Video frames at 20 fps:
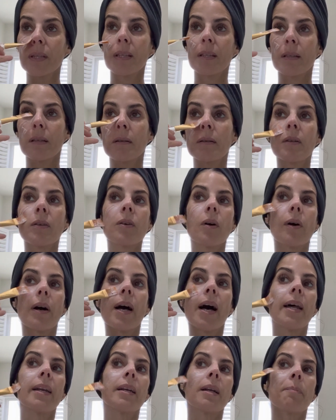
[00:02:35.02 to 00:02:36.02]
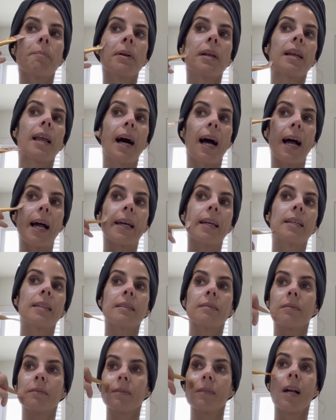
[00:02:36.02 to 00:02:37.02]
you go ahead and apply.
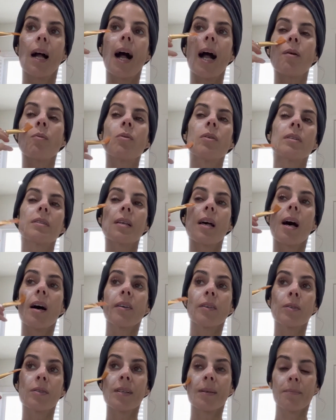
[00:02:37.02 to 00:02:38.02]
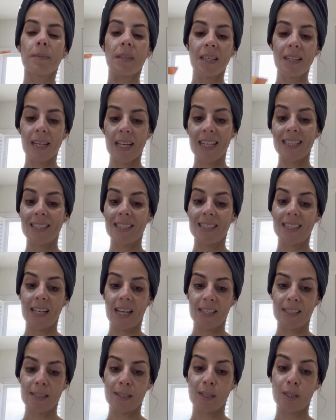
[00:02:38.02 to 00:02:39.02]
I will tell you something, it
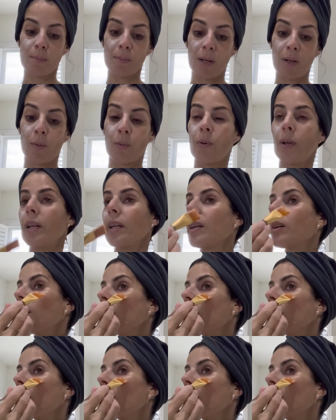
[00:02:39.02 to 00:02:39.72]
does smell really good.